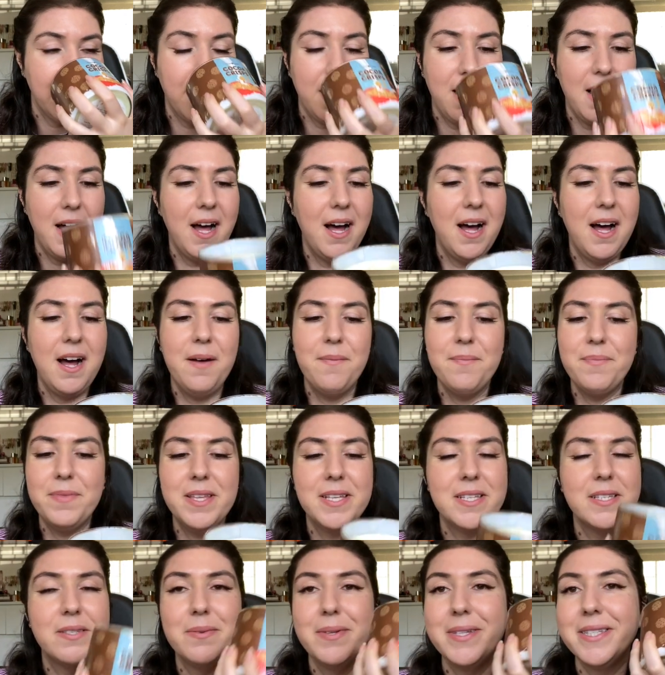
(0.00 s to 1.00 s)
Um,
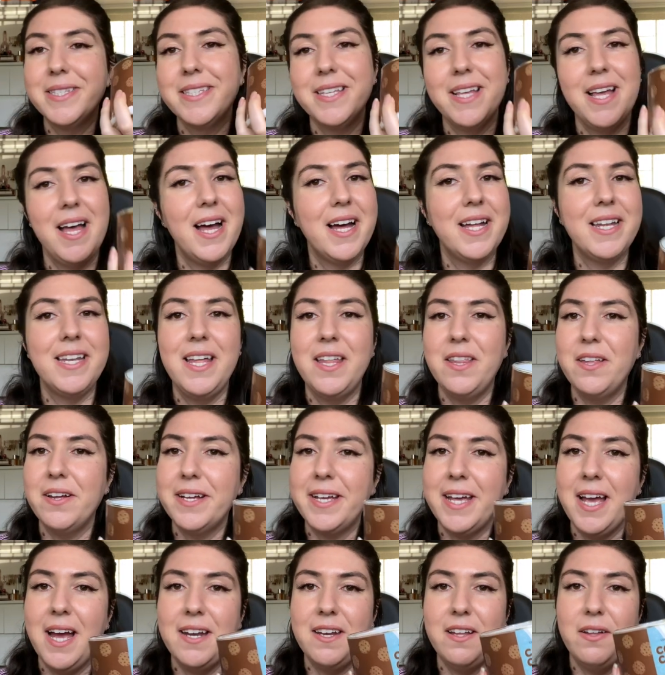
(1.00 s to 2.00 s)
this one's another
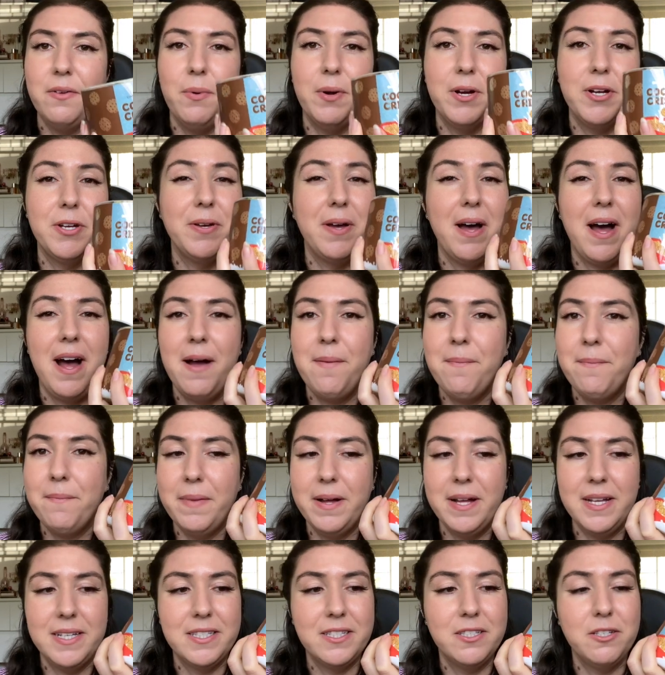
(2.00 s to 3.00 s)
candle where you, I'm
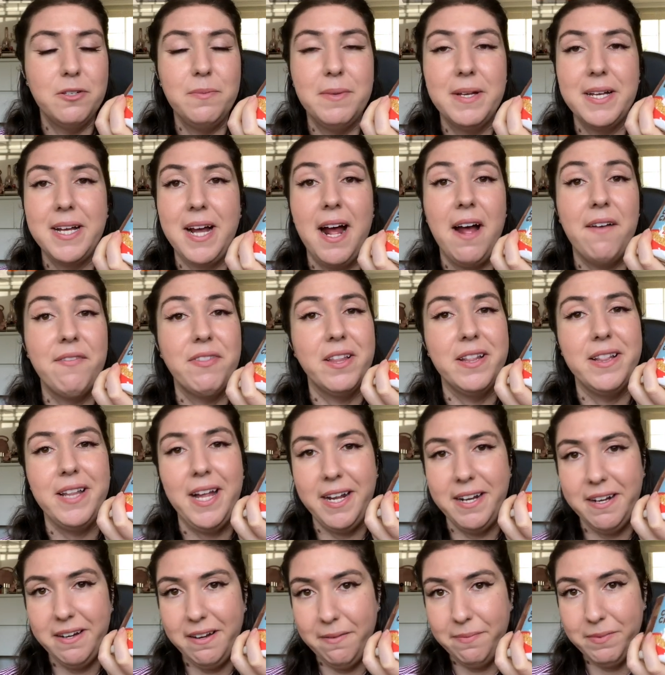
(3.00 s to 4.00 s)
assuming I have to
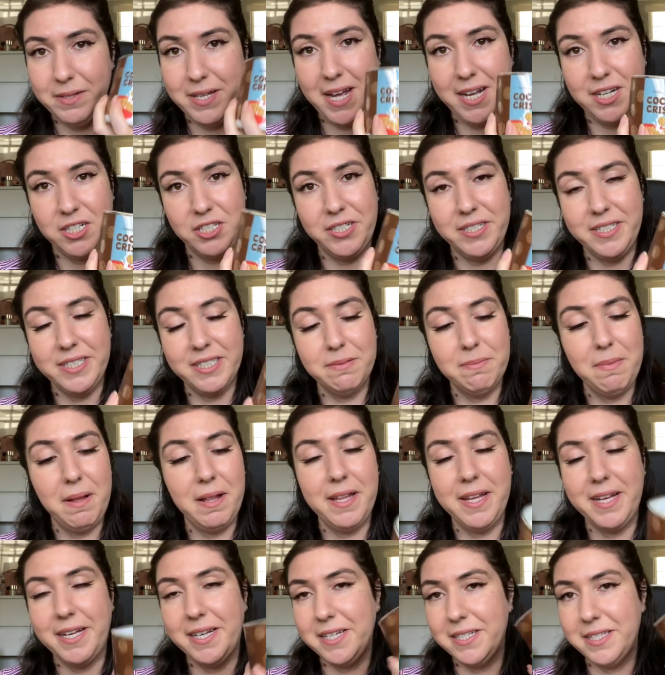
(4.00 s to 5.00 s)
light it up to actually smell
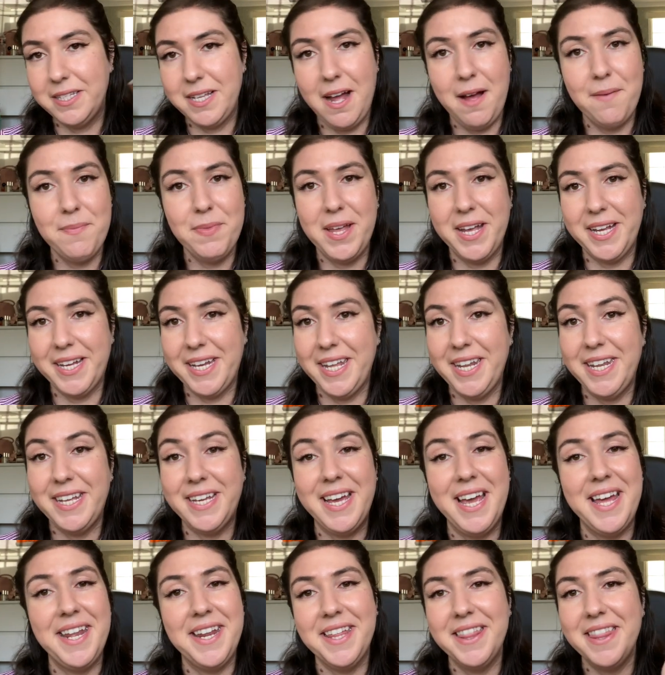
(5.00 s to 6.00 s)
it because I'm not getting
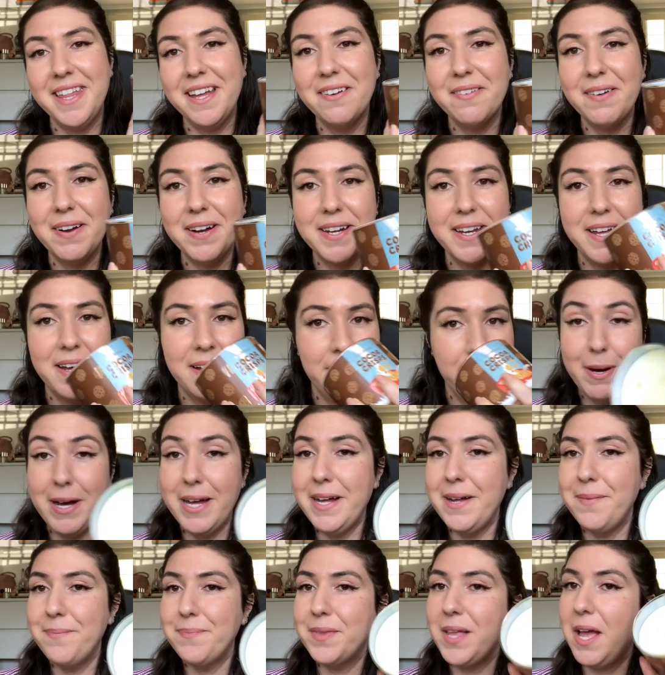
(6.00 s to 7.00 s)
anything right now.
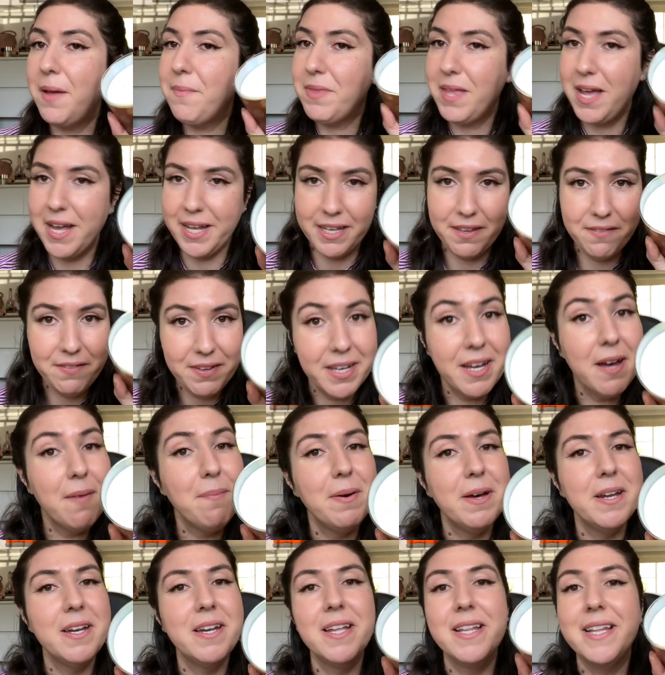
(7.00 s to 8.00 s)
But I'm not giving up
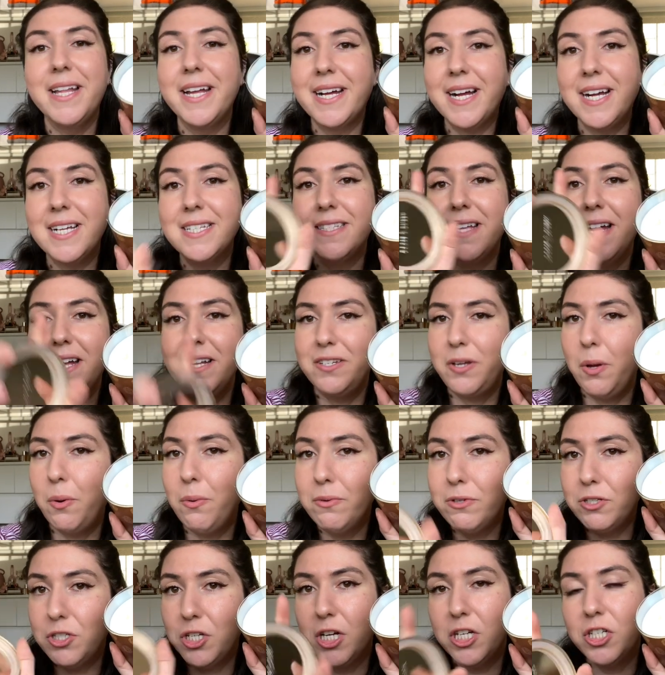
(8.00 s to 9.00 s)
on it. Like I said,
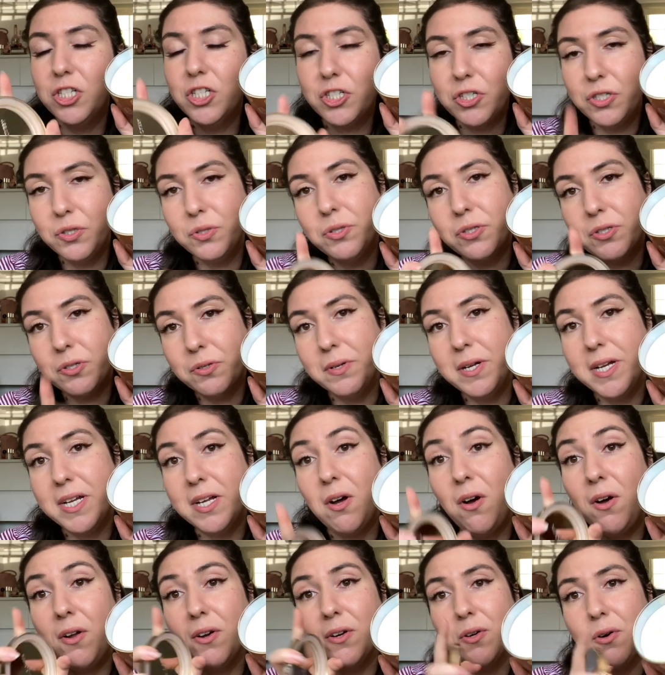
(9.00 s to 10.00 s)
don't judge Goose Creek
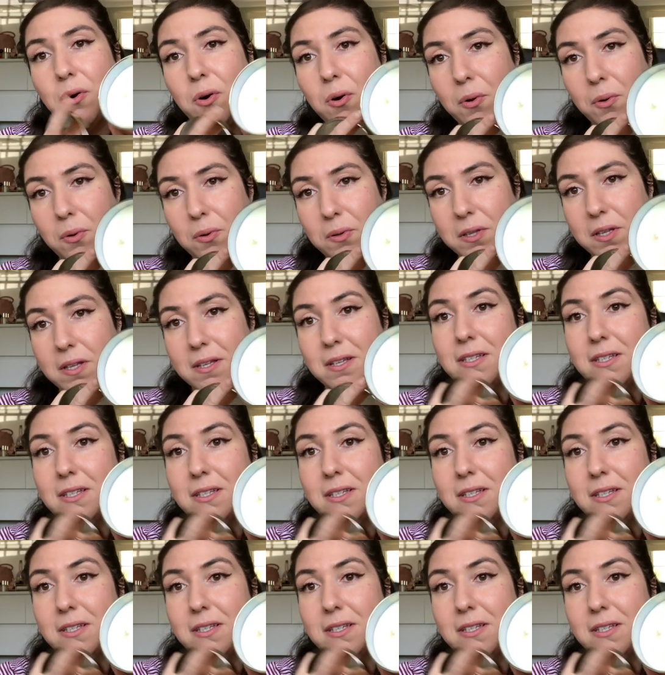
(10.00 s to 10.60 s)
on cold.